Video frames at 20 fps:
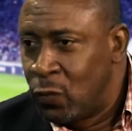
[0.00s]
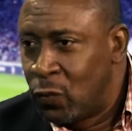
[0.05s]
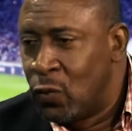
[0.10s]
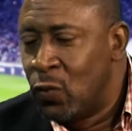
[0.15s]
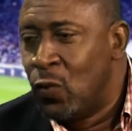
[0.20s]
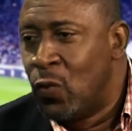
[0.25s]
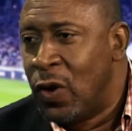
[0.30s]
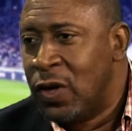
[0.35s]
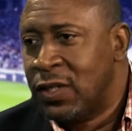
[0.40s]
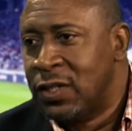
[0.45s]
2
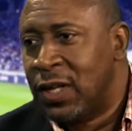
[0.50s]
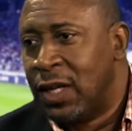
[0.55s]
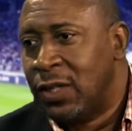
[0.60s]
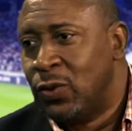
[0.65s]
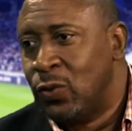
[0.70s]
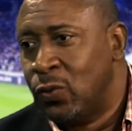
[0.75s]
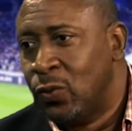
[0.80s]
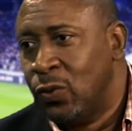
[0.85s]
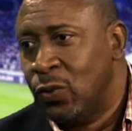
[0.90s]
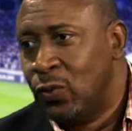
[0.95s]
1s are
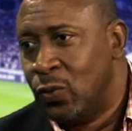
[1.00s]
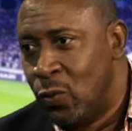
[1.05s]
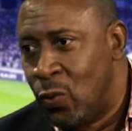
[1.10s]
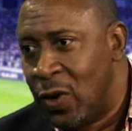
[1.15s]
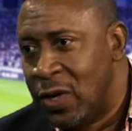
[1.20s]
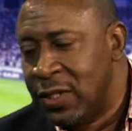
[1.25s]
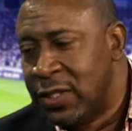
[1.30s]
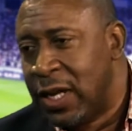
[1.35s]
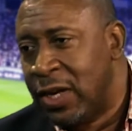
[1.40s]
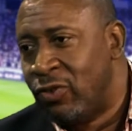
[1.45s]
2, 2
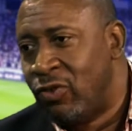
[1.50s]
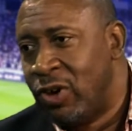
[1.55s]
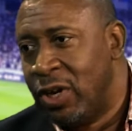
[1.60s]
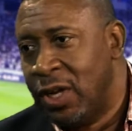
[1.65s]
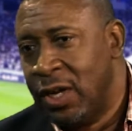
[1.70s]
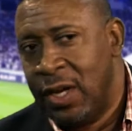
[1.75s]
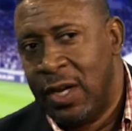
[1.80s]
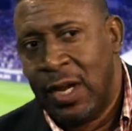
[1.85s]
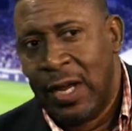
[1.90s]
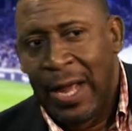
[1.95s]
1s are 3.
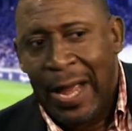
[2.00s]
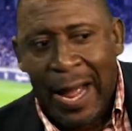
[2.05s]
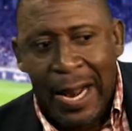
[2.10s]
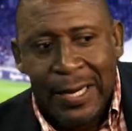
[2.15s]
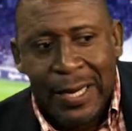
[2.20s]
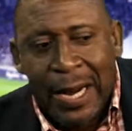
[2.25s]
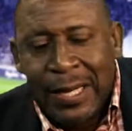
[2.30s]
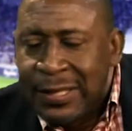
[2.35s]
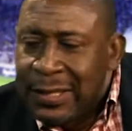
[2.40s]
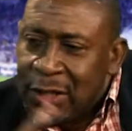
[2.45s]
And
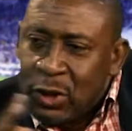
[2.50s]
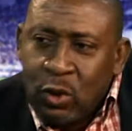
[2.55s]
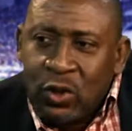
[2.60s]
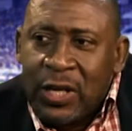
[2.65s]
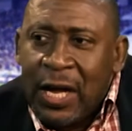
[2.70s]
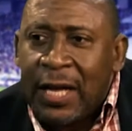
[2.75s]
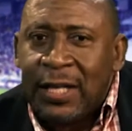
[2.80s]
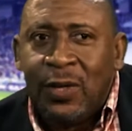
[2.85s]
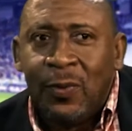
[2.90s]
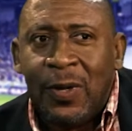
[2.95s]
that's the
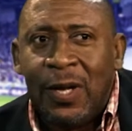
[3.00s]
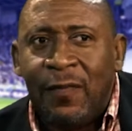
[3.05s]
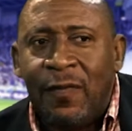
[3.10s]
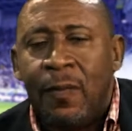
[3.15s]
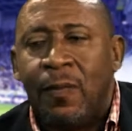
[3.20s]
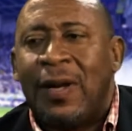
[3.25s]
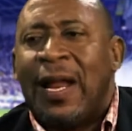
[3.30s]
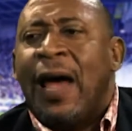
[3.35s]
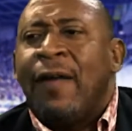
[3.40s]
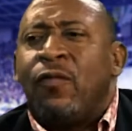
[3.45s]
society we live in.
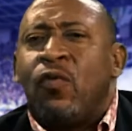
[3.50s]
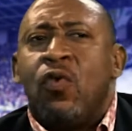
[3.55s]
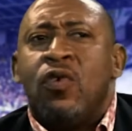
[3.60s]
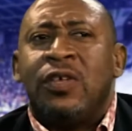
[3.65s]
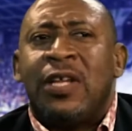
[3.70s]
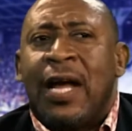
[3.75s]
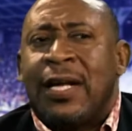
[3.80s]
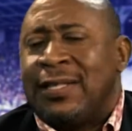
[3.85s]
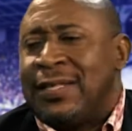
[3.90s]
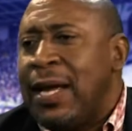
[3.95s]
But I've grown
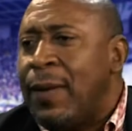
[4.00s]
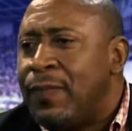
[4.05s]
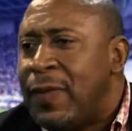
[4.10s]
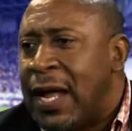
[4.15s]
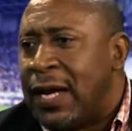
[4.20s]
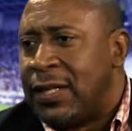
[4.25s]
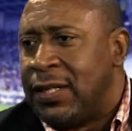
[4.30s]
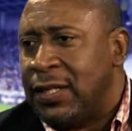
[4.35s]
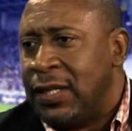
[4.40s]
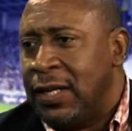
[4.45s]
to accept
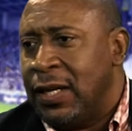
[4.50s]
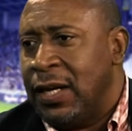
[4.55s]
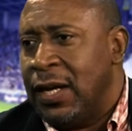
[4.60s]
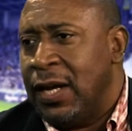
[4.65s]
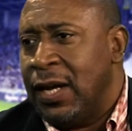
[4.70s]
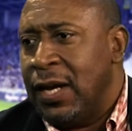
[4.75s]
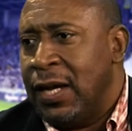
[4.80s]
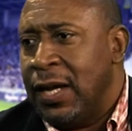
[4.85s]
that. Mm-hmm.